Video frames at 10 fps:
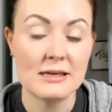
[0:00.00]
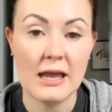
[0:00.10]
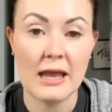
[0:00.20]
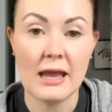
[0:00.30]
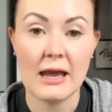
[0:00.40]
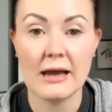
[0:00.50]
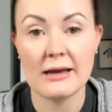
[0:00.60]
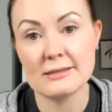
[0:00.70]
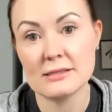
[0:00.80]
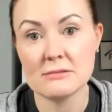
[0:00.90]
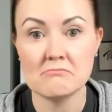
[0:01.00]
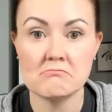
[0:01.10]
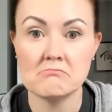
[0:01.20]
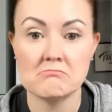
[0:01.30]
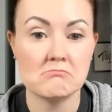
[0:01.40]
And
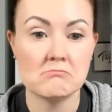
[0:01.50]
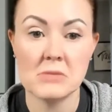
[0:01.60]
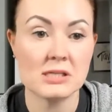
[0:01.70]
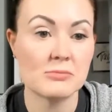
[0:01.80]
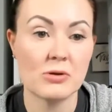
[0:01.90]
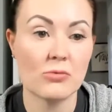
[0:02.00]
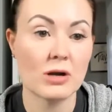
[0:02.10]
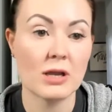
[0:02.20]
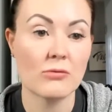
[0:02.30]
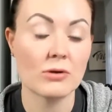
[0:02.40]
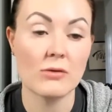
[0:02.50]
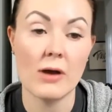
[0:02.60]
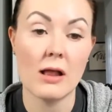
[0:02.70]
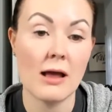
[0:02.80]
it's been working really well.